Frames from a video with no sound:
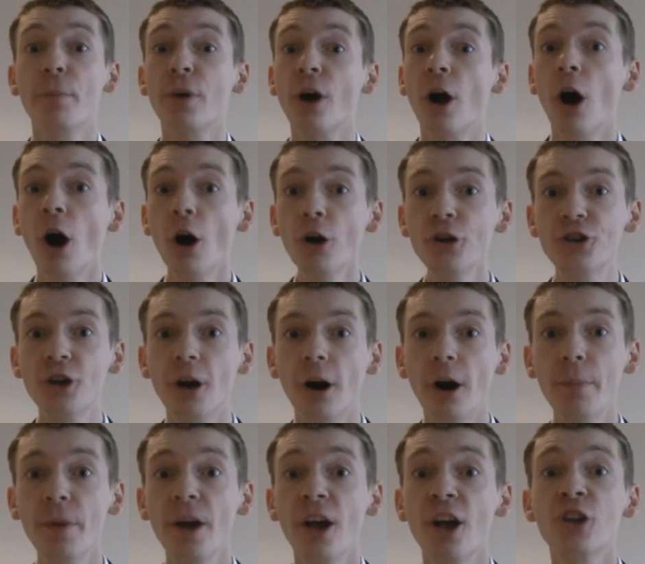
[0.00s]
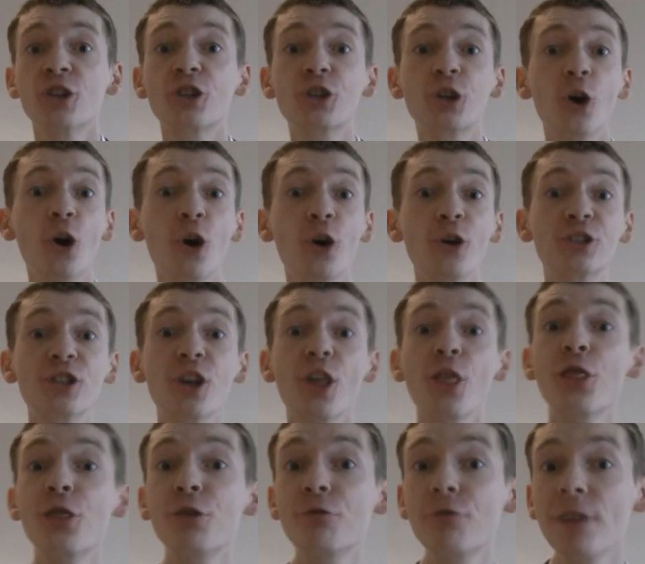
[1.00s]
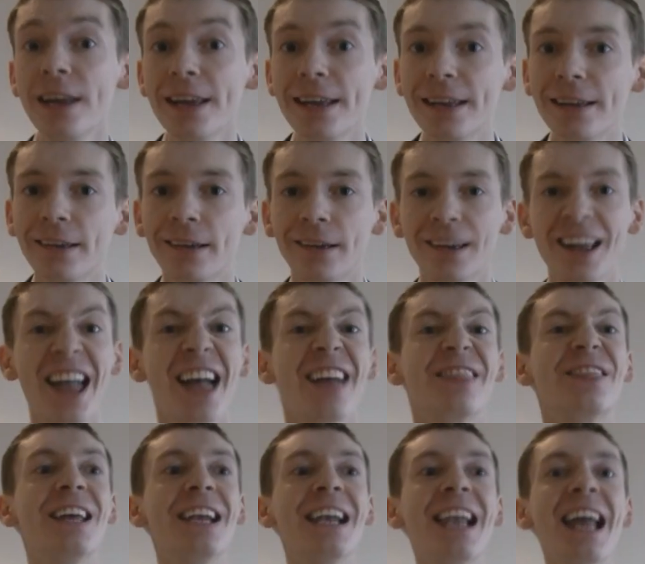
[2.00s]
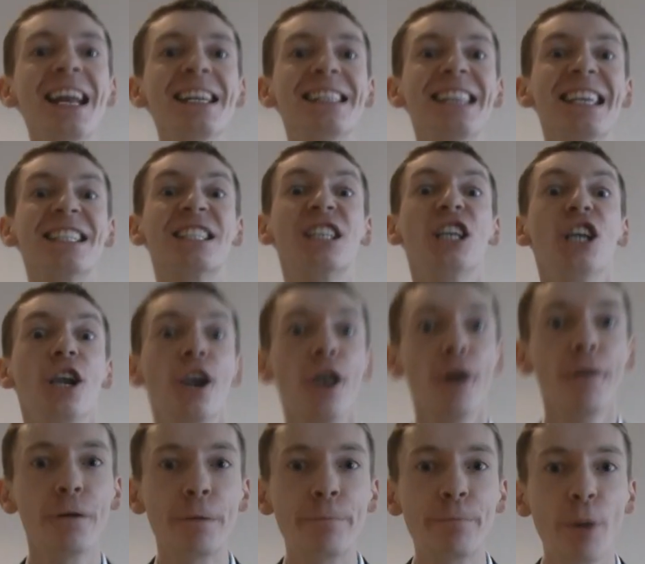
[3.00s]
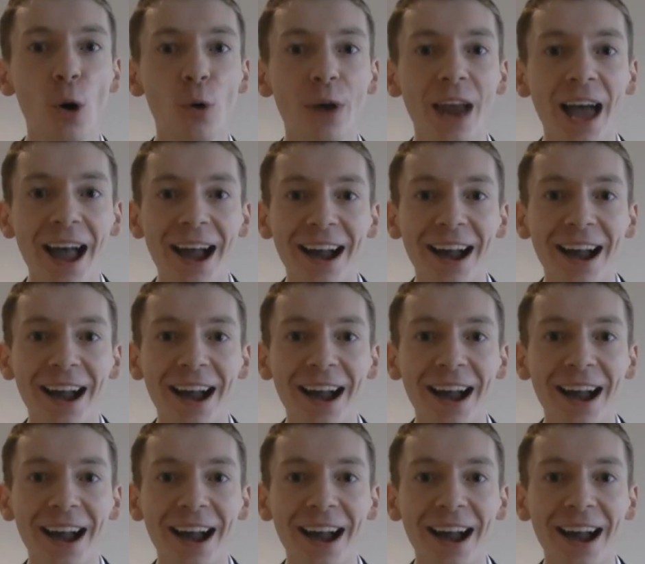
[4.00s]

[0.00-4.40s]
but Oddjob scores 3. The ladies love a bowler